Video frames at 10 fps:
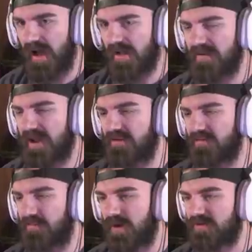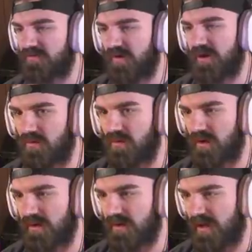I haven't had as much fun
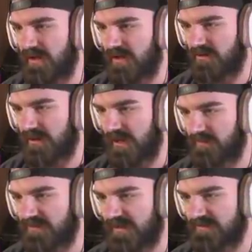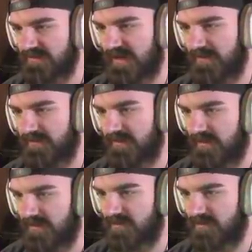on any other games except this